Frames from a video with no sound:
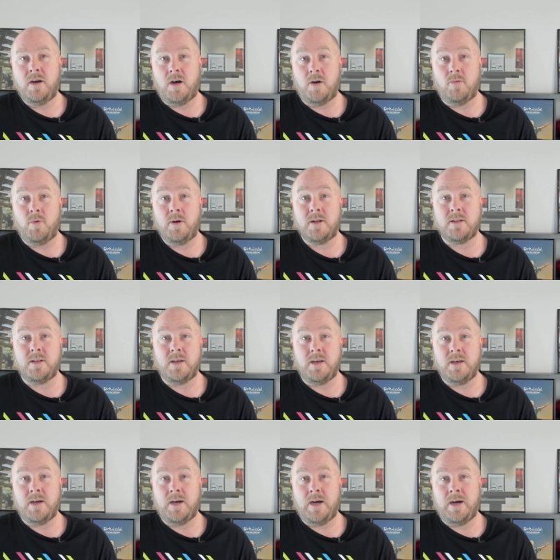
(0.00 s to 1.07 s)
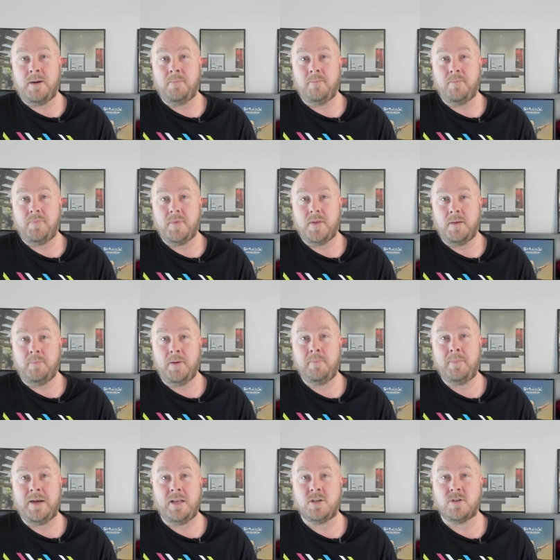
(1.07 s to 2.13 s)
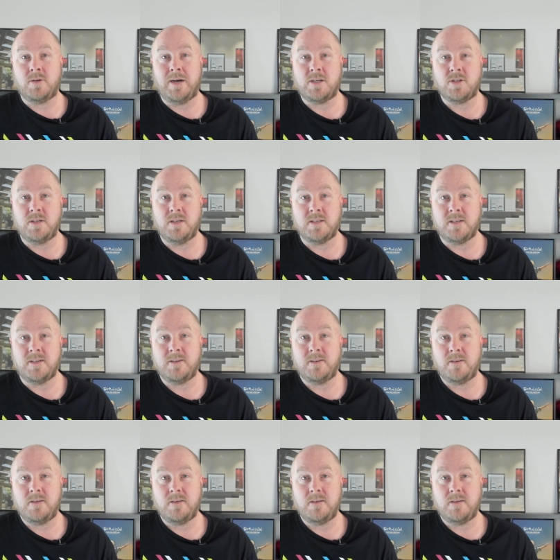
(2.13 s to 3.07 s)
Ironically, um, a BIM manager actually isn't